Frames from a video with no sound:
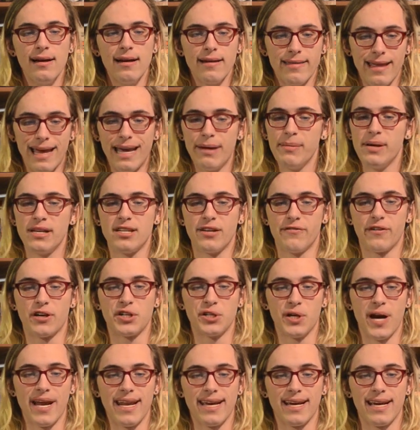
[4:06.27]
the image of a
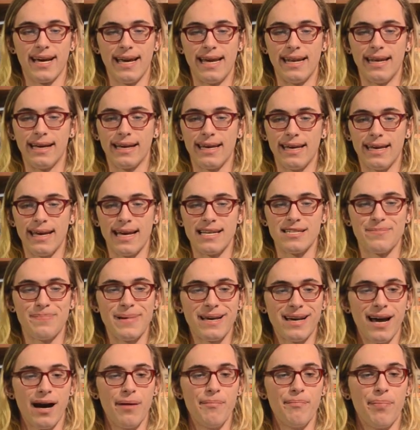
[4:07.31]
karateka in a gi has
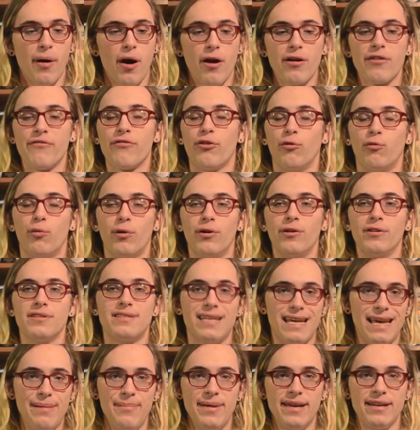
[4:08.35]
become part of the world's
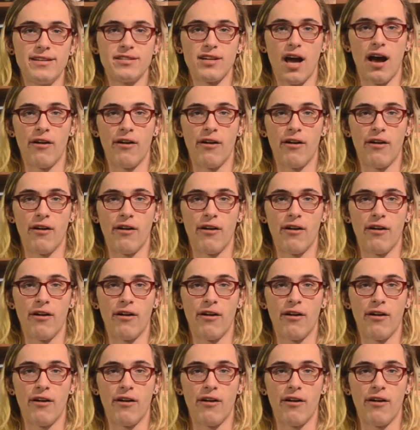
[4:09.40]
image